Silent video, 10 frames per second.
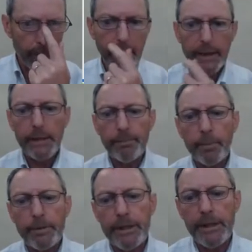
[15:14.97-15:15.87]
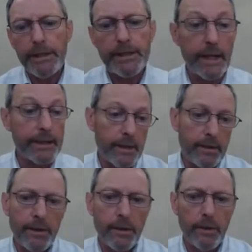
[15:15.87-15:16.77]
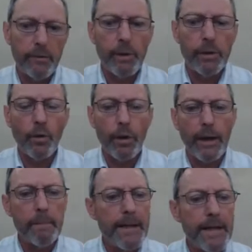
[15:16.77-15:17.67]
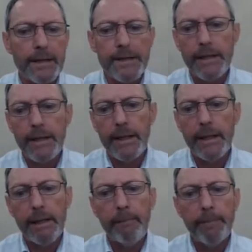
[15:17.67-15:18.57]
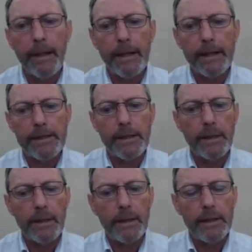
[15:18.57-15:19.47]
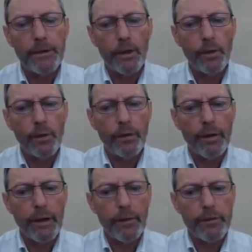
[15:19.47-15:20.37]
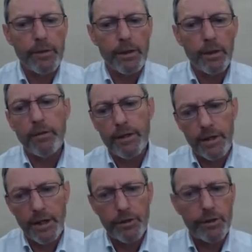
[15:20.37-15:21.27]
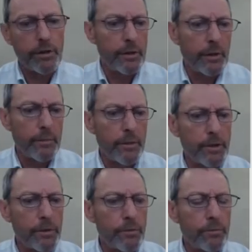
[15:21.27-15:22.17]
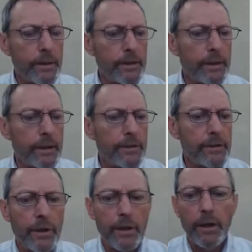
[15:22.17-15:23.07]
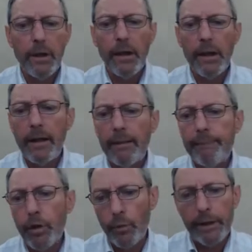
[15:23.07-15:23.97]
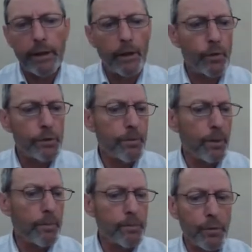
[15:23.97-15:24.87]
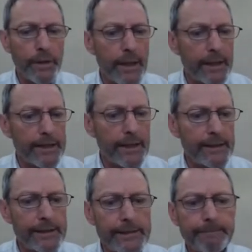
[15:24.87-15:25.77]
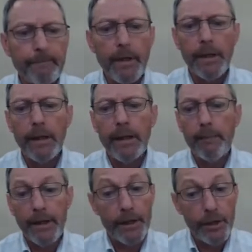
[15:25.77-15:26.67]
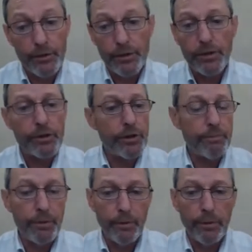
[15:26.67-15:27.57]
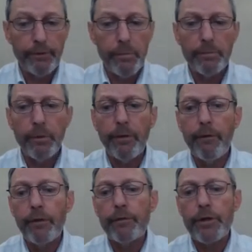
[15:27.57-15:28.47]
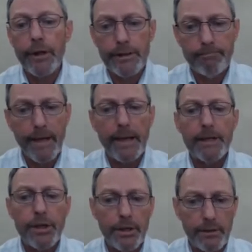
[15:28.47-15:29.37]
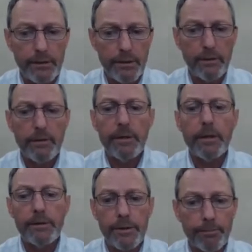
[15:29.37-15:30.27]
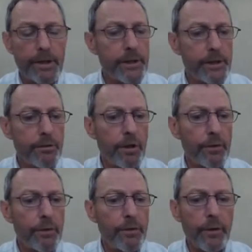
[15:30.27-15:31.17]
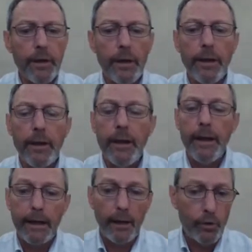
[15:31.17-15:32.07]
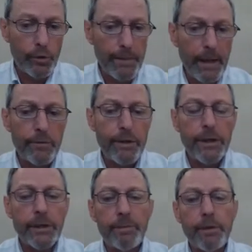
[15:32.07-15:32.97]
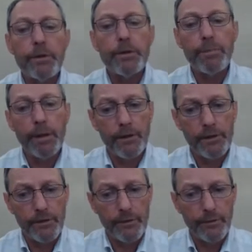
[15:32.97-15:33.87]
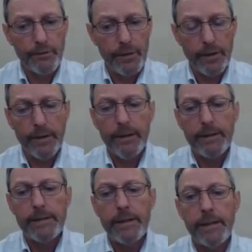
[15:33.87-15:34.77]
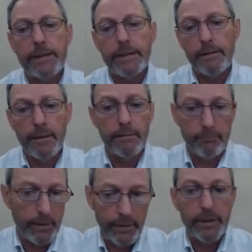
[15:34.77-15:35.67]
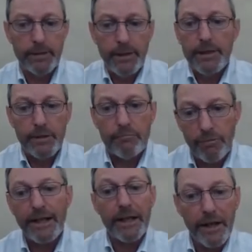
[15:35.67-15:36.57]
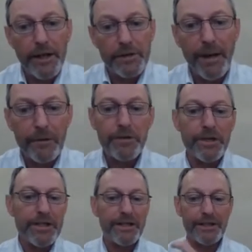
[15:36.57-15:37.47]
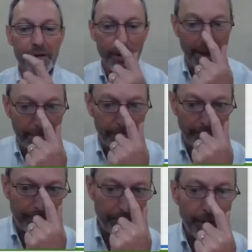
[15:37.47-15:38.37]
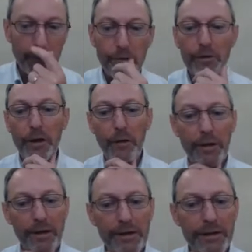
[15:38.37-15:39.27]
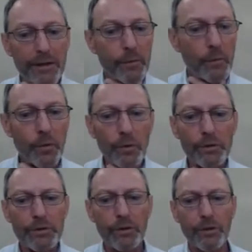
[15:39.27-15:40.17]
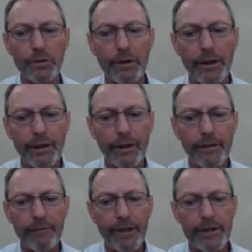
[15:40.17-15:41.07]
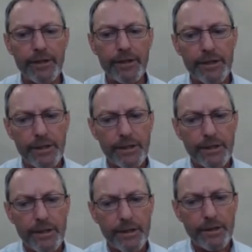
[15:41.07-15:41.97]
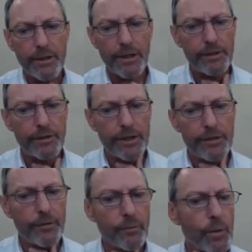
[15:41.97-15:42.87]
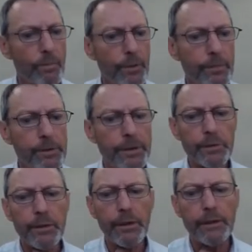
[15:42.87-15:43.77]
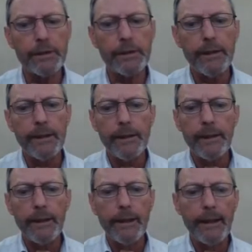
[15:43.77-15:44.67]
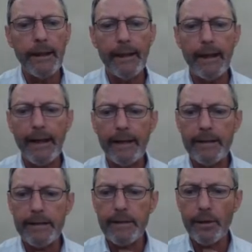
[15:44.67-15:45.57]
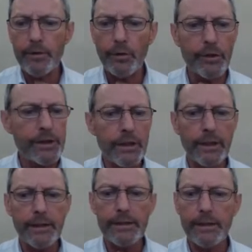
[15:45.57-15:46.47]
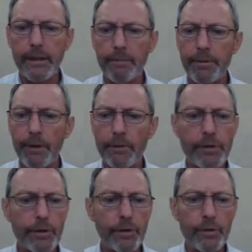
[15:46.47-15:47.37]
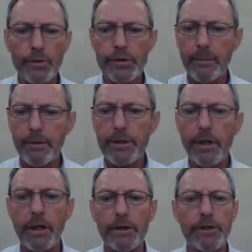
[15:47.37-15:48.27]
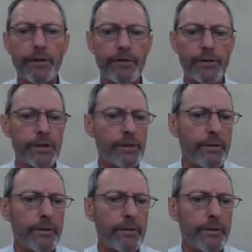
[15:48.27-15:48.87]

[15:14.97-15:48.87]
In the property sector, so we'll call it amenity uh, impacts, so around uh, residential and commercial buildings, um, we can cause problems with access. It can be a nuisance just purely from the point of view of trying to manage it and uh, suppress its growth. It can cause boundary disputes because of uh, it's it's uh, it, it doesn't recognise boundaries. It quite happily will grow under walls or uh, uh fences and uh, transgress from one property to another. Uh, and notoriously, it's prone to cause damage to hard surfaces.